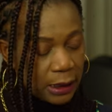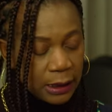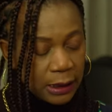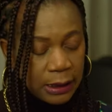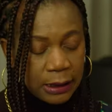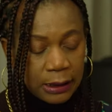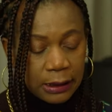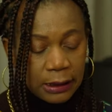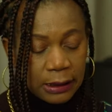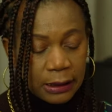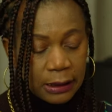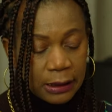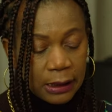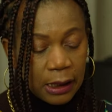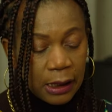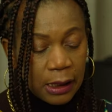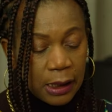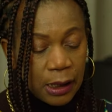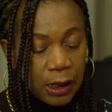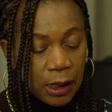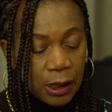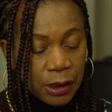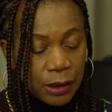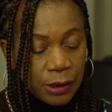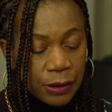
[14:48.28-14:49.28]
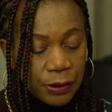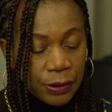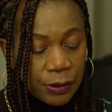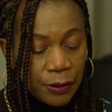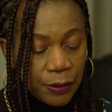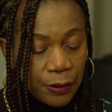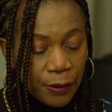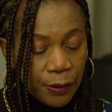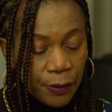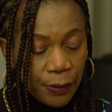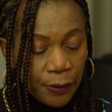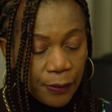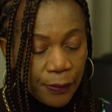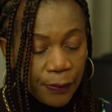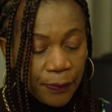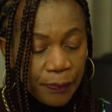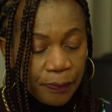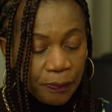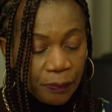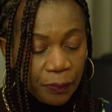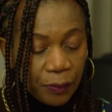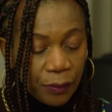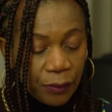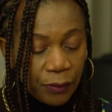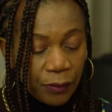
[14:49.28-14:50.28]
and so
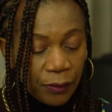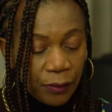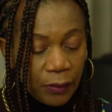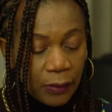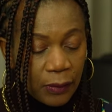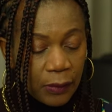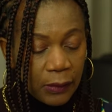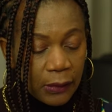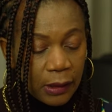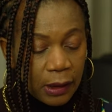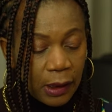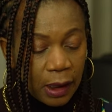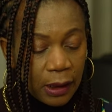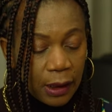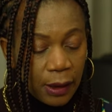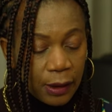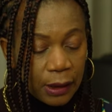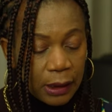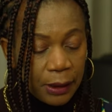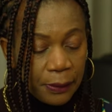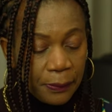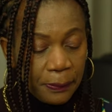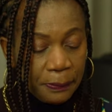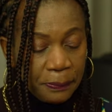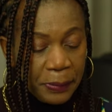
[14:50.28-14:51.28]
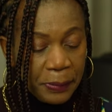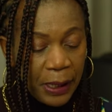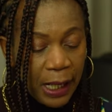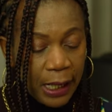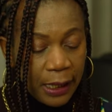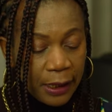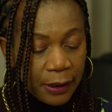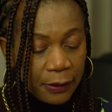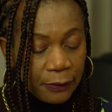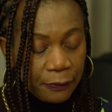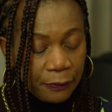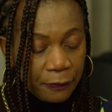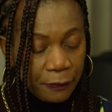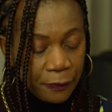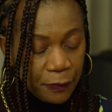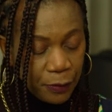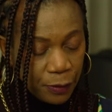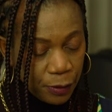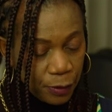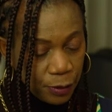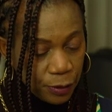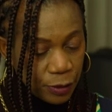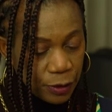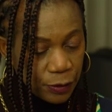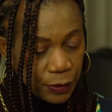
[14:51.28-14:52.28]
buying
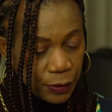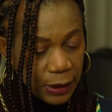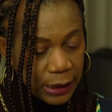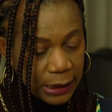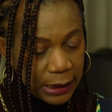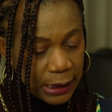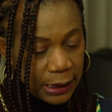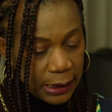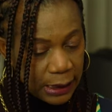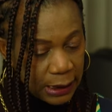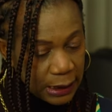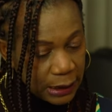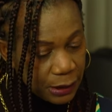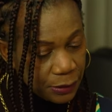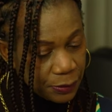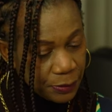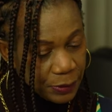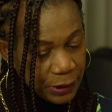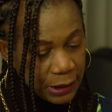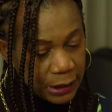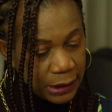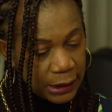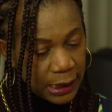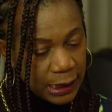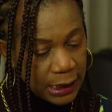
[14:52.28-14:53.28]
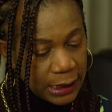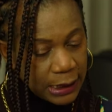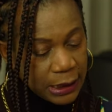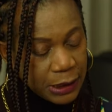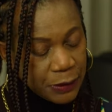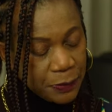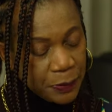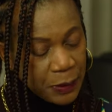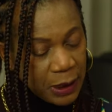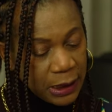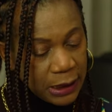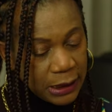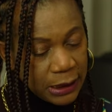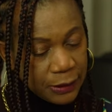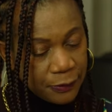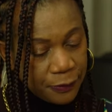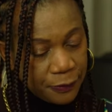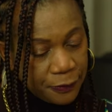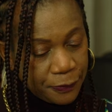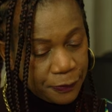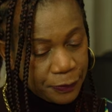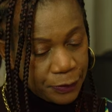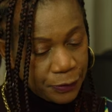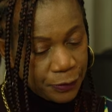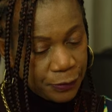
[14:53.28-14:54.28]
food was a little bit
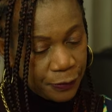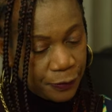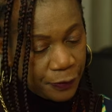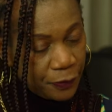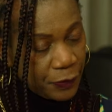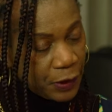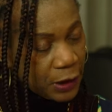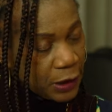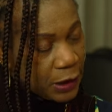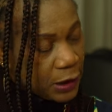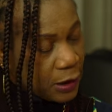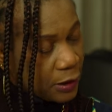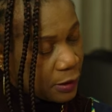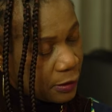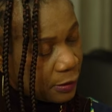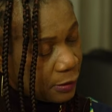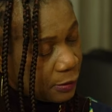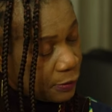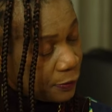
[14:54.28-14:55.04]
expensive to feed